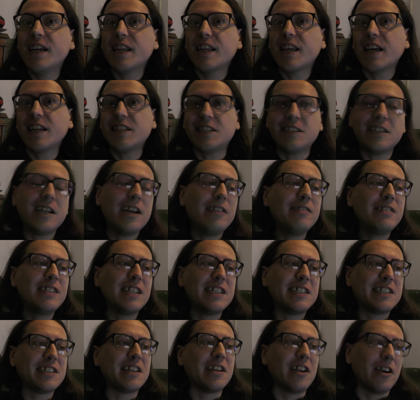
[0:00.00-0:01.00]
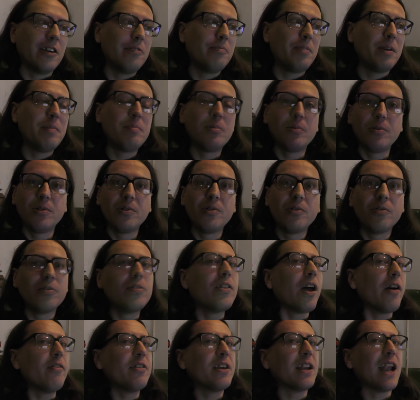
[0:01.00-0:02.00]
it gets you noticed. You know, people
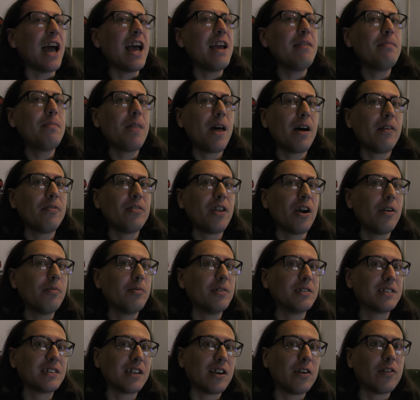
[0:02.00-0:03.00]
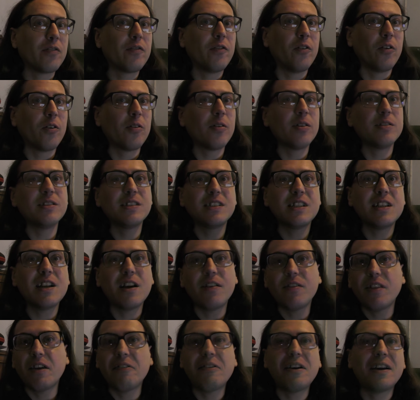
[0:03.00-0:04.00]
know your name, they'll know what to look for, and, you
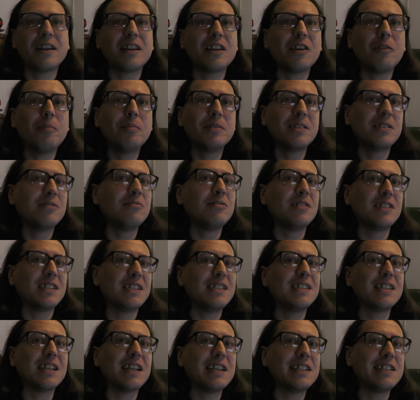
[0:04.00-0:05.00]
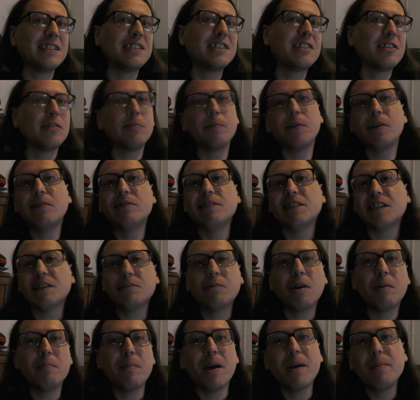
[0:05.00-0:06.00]
know, they've had the opportunity to listen to your
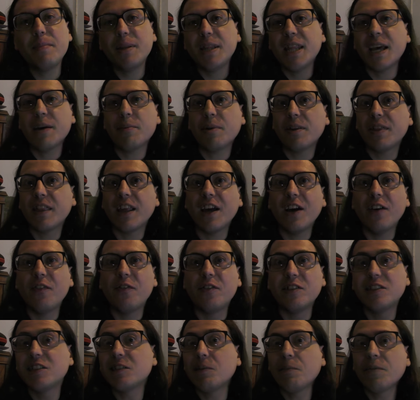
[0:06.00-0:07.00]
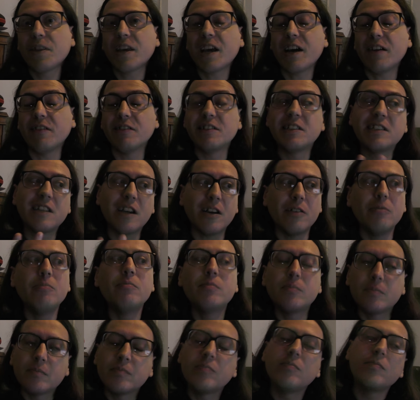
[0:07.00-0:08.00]
music when maybe they went there for something else, so
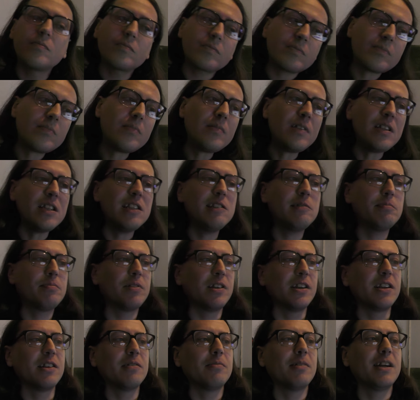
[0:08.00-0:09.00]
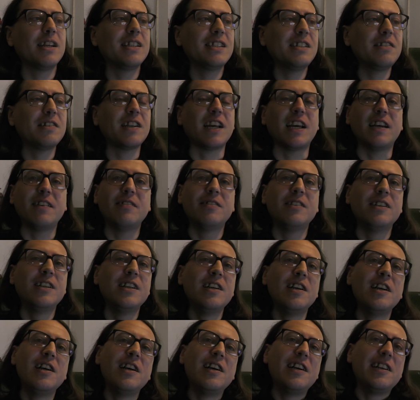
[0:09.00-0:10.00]
it's a pretty good way of doing it.
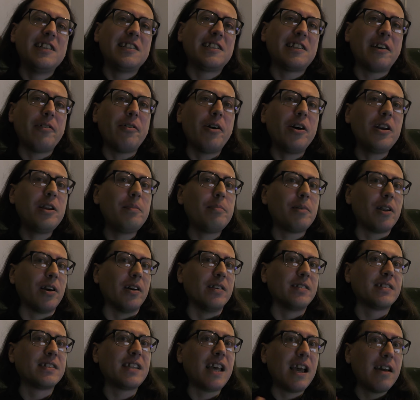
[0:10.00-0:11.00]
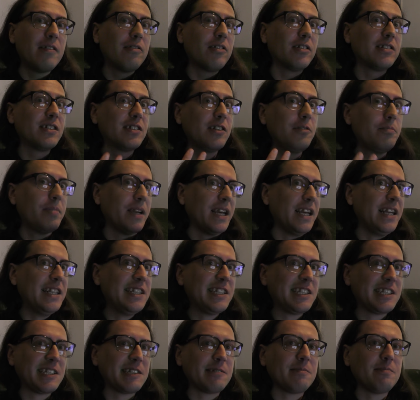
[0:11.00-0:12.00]
So Honeybloods, they're a
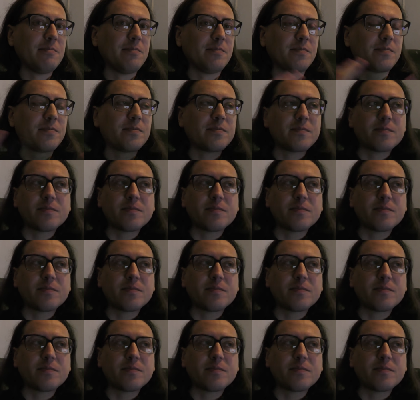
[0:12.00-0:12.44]
two-piece.